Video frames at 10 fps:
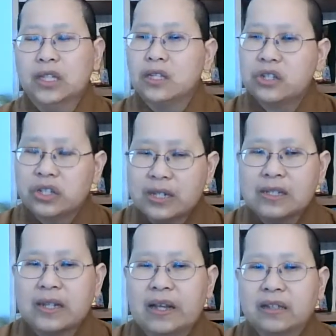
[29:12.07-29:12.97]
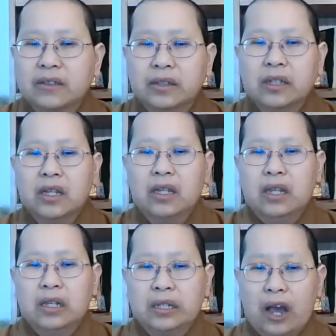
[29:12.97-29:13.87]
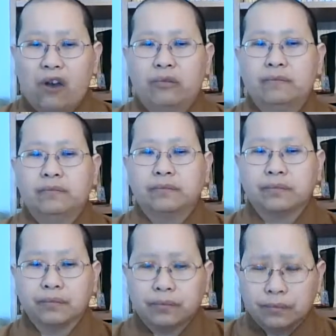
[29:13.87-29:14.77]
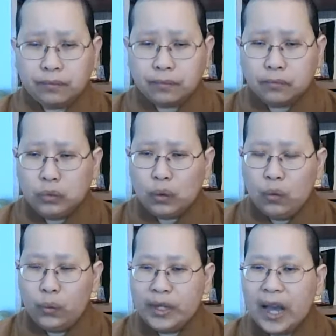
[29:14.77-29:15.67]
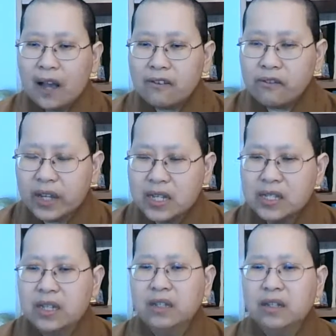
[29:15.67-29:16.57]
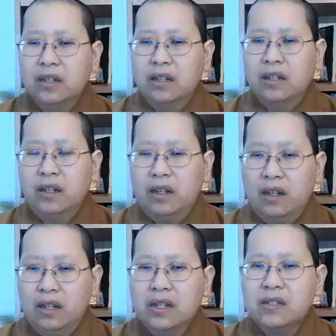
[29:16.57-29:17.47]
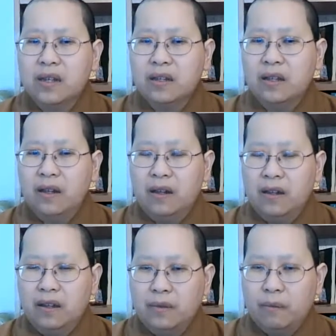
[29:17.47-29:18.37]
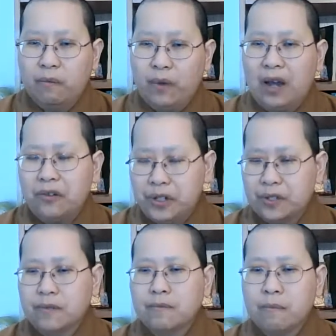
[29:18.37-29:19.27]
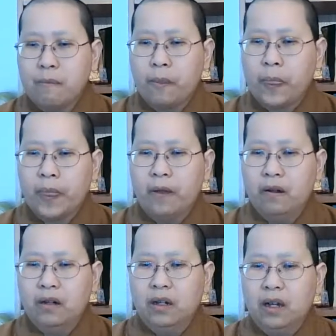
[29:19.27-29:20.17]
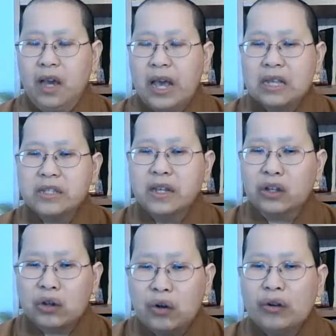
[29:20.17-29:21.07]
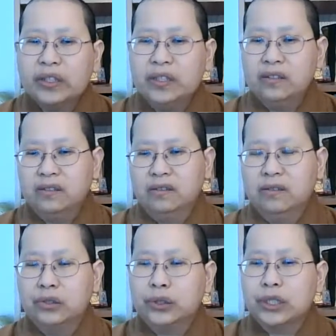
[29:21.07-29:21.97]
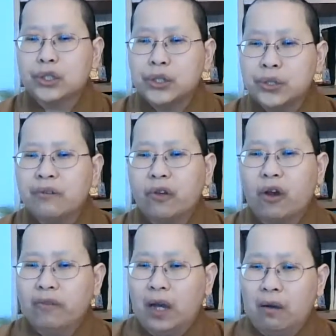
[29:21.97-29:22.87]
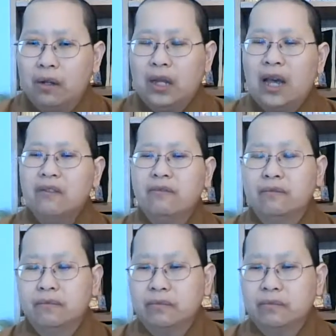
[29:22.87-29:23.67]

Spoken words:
It's just like now we are facing this virus. As according to the truth of our life,